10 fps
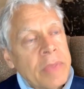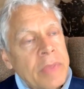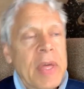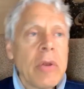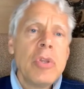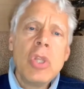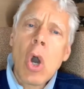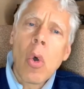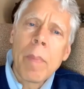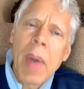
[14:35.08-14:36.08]
they don't
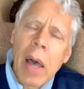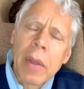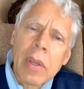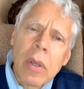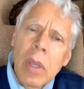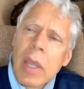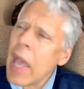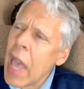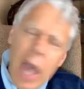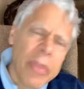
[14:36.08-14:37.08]
know about
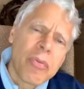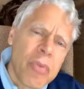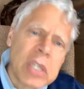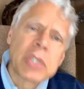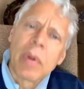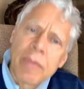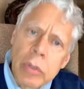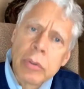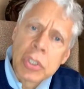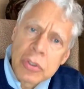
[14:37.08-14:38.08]
how the French
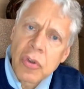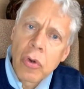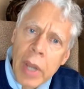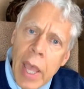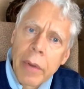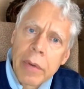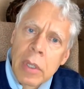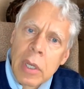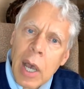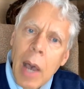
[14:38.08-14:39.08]
Revolution turn out,
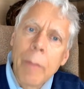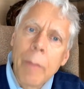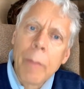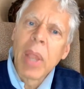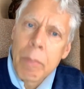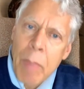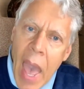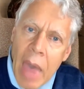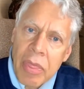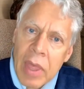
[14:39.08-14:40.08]
a
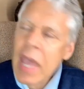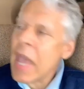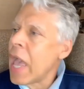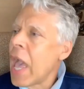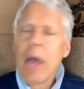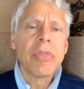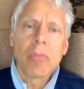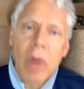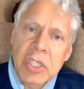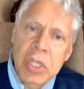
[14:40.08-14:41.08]
bloodbath. How the
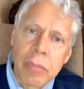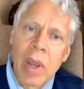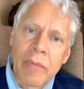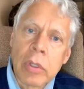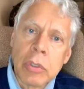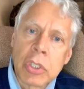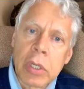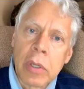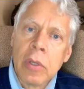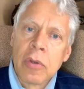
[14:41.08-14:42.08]
Russian Revolution
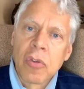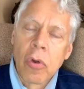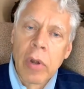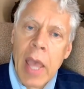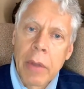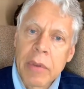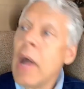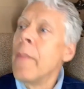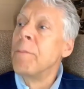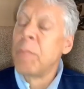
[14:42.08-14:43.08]
turn out,
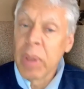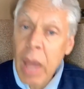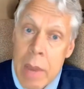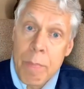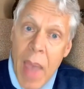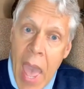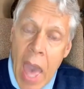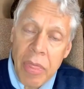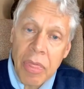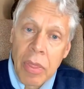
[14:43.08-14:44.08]

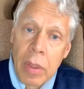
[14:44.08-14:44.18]
bloodbath.